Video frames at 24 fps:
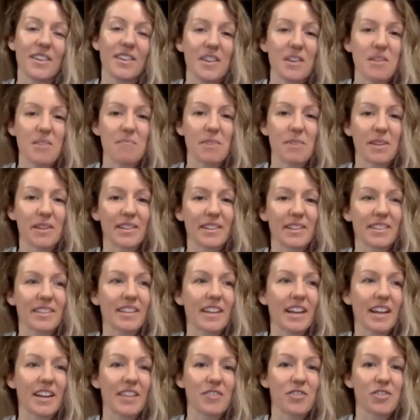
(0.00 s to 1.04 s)
that's but,
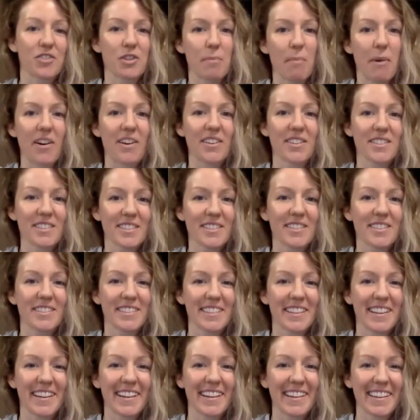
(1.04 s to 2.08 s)
awesome. Yeah.